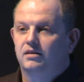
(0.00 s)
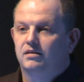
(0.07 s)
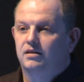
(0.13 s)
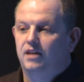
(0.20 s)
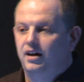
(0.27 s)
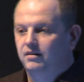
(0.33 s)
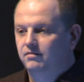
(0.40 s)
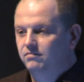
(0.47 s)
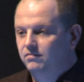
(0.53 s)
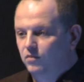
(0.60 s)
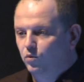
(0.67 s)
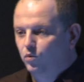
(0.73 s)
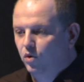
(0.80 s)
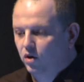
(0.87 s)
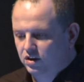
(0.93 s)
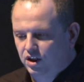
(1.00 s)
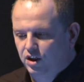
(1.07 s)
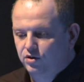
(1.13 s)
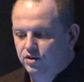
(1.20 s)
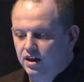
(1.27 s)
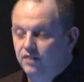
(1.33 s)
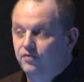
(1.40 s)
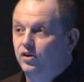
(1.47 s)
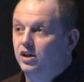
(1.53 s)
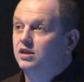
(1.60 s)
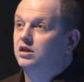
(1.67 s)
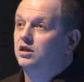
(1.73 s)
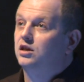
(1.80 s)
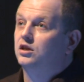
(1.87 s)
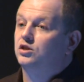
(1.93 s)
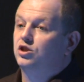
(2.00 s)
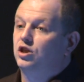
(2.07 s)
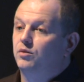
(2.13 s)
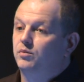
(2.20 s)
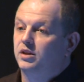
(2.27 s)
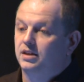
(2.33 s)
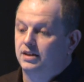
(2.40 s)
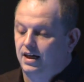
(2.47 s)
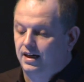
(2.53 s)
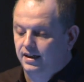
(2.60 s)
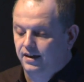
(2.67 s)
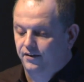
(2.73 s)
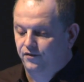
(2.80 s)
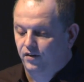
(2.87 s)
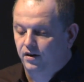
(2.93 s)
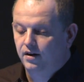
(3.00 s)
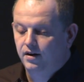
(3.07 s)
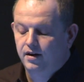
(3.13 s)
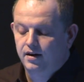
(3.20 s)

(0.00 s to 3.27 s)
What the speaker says: then what are you delivering to the consumer that's any different?